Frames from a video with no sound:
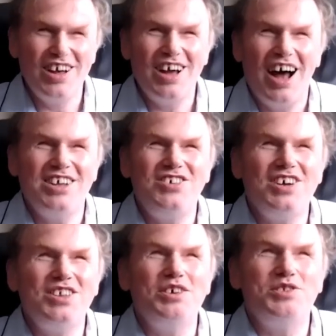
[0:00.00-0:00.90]
I checked
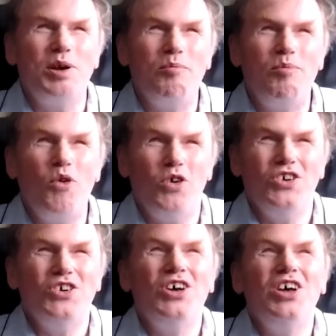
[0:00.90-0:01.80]
in at some
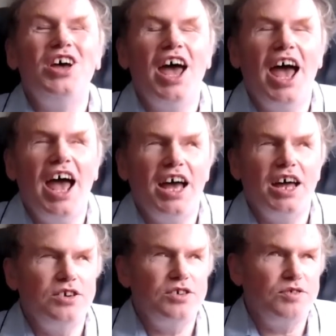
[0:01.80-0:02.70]
point and